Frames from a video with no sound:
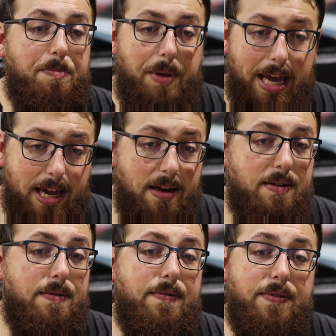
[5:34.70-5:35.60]

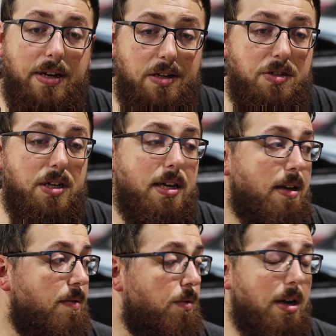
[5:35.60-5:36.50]
paint,
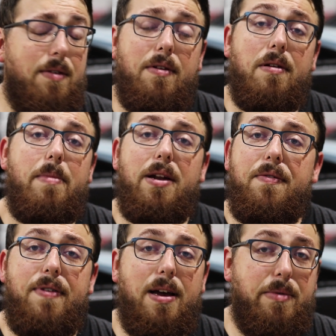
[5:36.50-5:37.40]
finishing, whatever
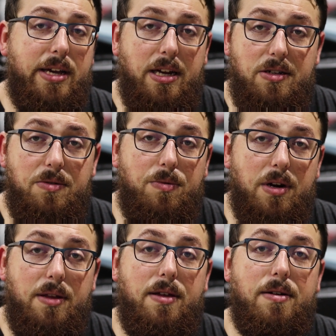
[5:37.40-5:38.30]
metal fabrication
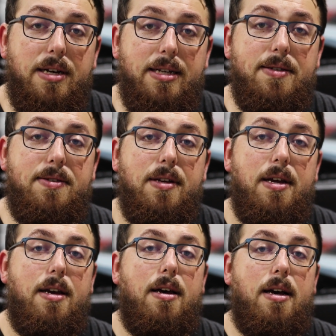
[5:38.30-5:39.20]
work there is,
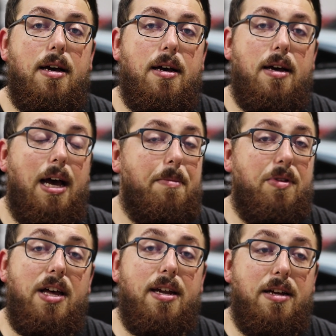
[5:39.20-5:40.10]
I
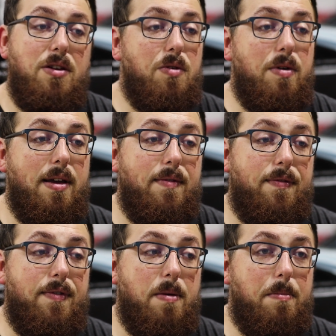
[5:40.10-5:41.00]
plan on doing
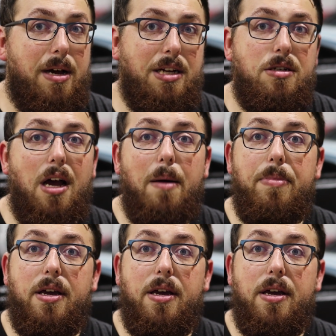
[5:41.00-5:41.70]
from my shop